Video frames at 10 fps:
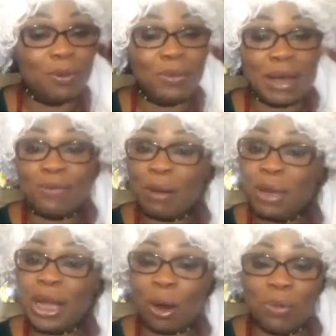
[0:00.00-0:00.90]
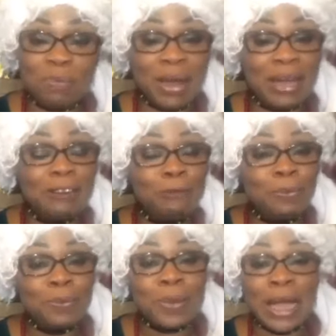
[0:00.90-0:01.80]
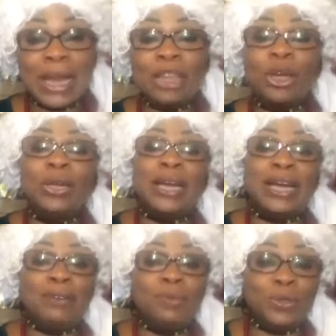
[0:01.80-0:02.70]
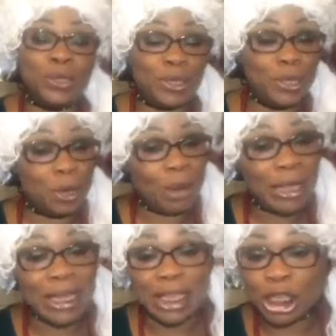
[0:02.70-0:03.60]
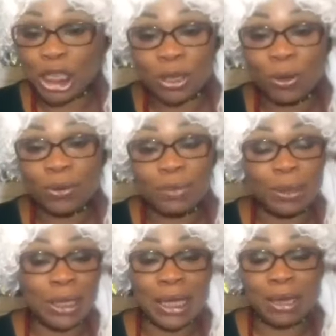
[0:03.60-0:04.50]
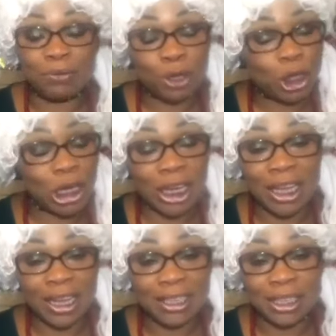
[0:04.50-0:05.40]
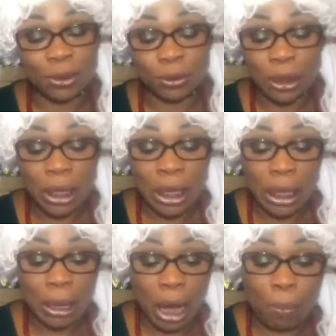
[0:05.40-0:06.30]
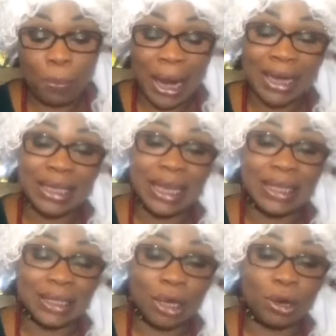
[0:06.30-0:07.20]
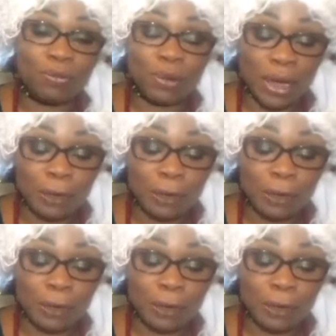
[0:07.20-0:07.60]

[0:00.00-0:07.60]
like family commitment, and I thought I would, my take a shit on, but unfortunately, our plan here, they sort of,